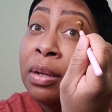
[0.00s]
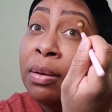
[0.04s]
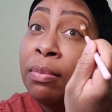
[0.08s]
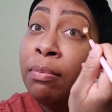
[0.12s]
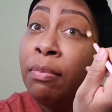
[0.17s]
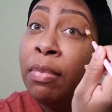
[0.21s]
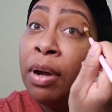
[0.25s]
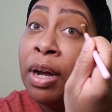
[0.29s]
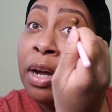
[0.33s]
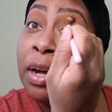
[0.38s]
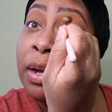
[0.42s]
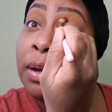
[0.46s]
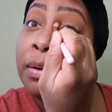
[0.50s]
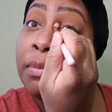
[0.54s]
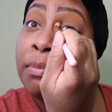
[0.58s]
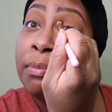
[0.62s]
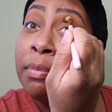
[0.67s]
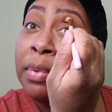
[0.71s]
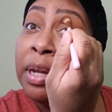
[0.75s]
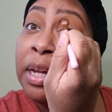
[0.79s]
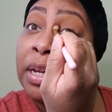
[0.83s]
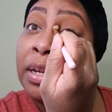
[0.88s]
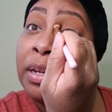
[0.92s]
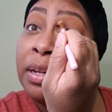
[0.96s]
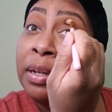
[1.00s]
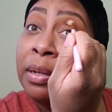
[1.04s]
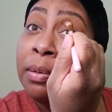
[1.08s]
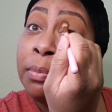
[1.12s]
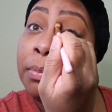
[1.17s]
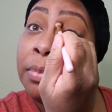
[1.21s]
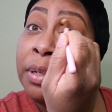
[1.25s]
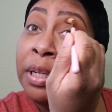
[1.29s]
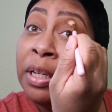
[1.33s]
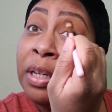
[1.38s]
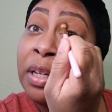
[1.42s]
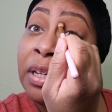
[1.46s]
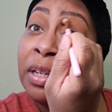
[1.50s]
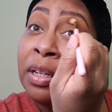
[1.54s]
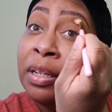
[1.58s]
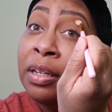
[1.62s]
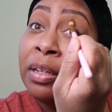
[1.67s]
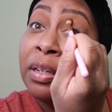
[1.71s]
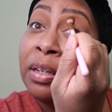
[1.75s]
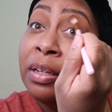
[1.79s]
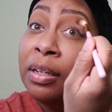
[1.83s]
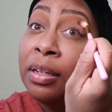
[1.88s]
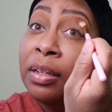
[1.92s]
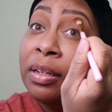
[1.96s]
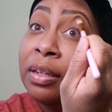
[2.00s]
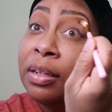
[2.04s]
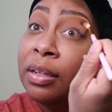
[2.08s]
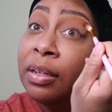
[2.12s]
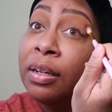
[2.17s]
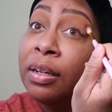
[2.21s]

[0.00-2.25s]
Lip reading: my makeup bin